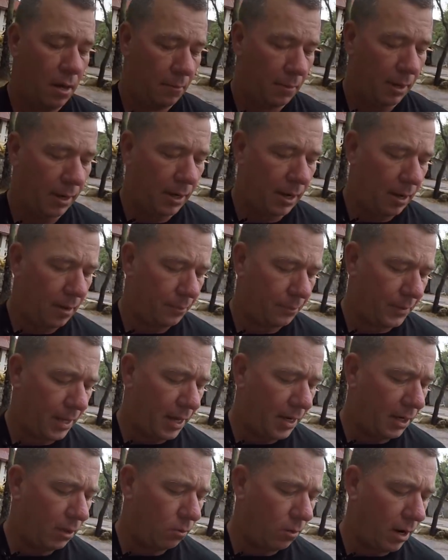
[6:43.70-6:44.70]
But
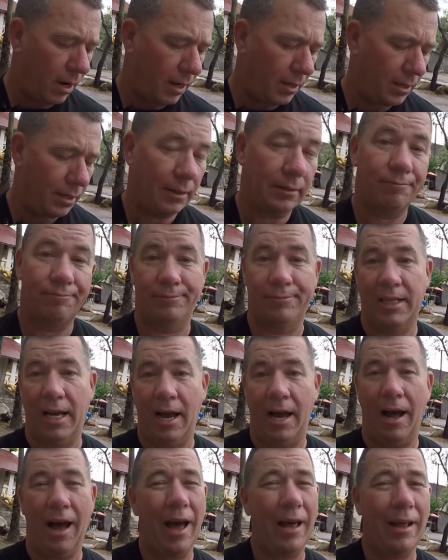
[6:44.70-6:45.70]
anyway,
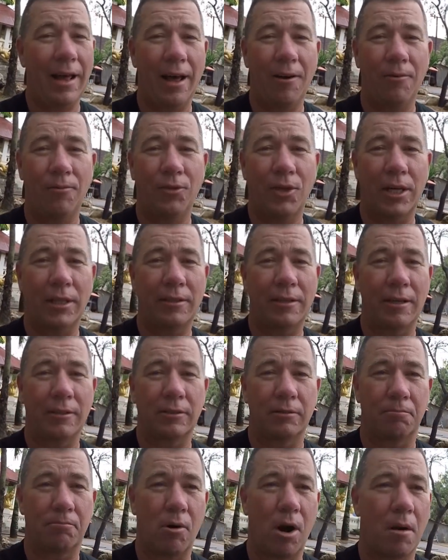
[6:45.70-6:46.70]
yeah, I don't think
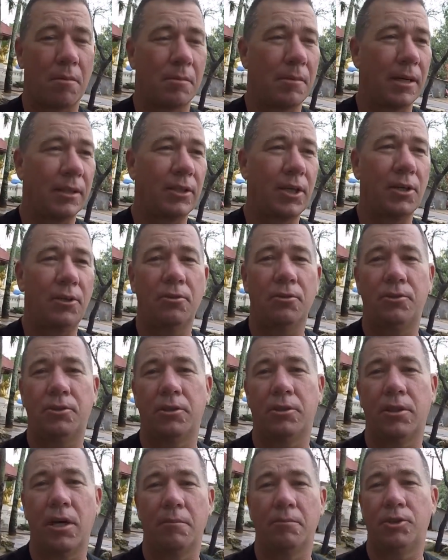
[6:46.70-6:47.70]
that's a problem. I think you
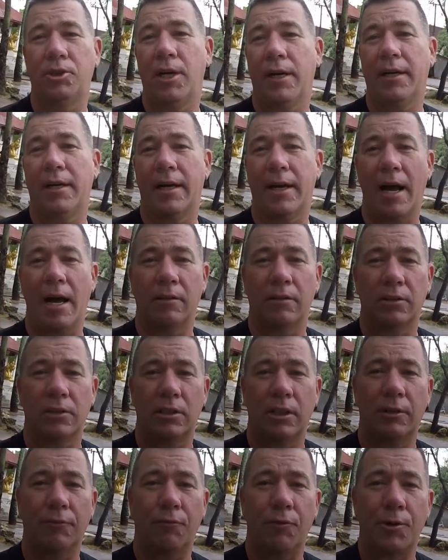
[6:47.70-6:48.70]
should come check it out and
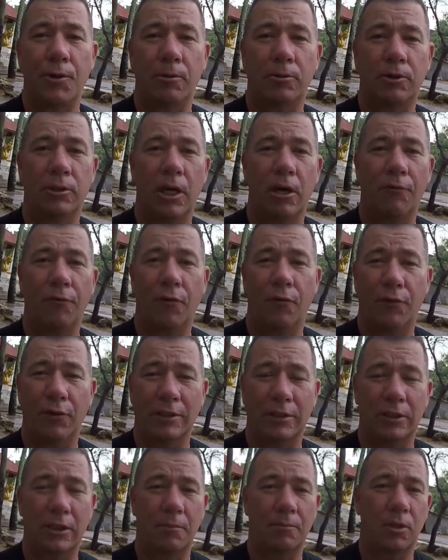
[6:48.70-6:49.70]
see for yourself if
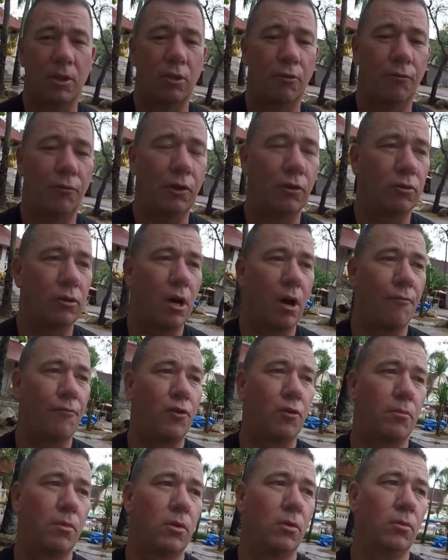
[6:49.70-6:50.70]
it's something you feel
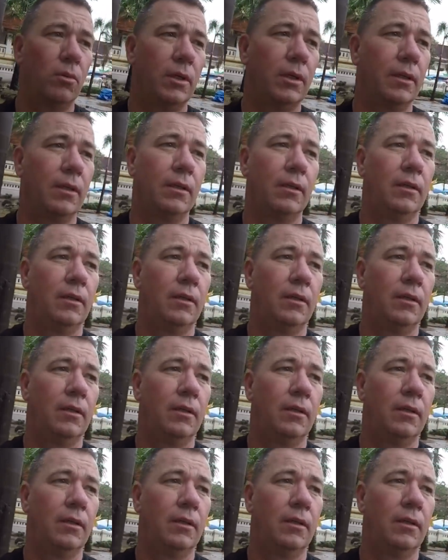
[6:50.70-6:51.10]
comfortable with.